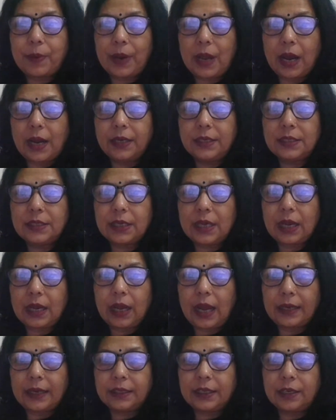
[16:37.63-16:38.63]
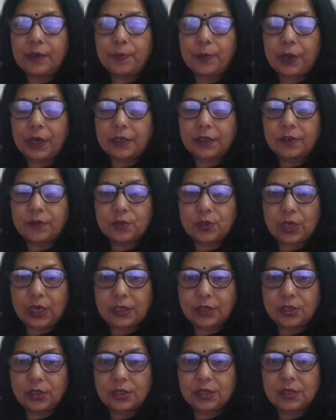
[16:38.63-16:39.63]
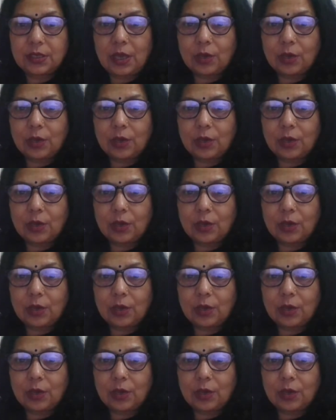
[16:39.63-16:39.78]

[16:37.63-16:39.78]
plants and their reproductive structures.